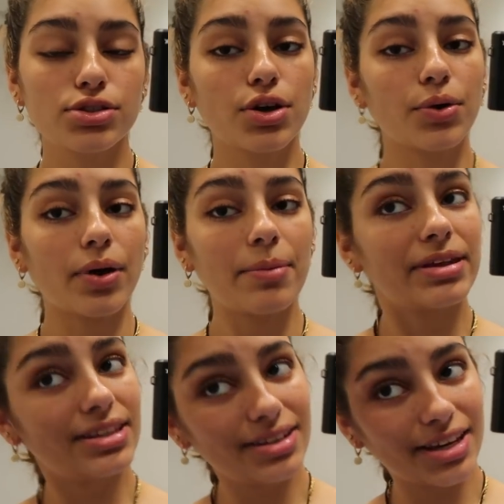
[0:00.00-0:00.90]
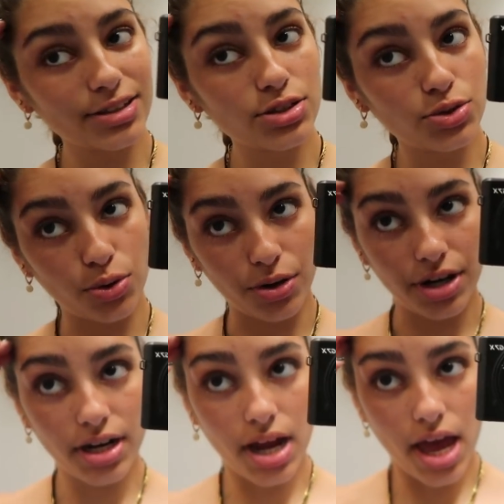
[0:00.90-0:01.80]
So I'm at the next
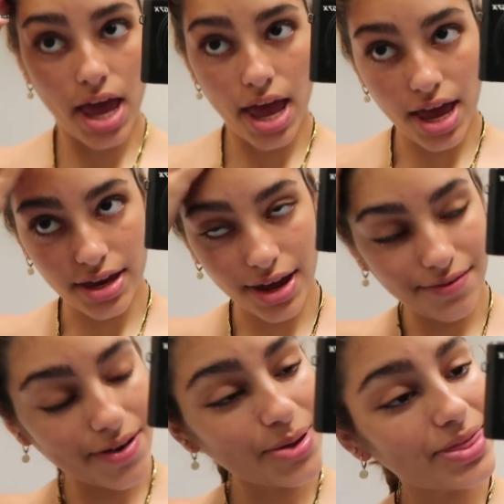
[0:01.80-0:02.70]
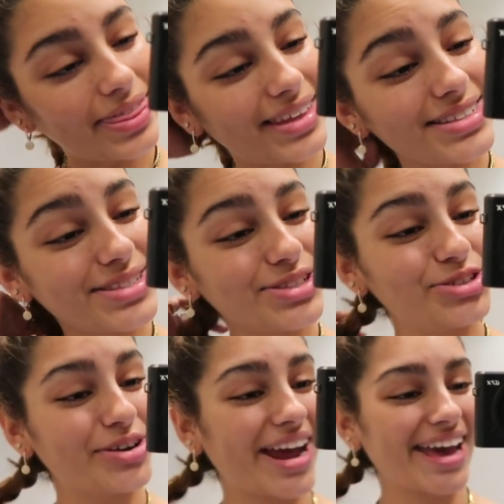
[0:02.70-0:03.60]
door and I found this
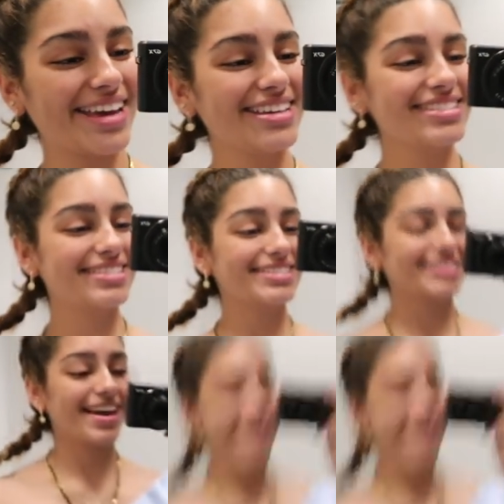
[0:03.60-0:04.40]
dress.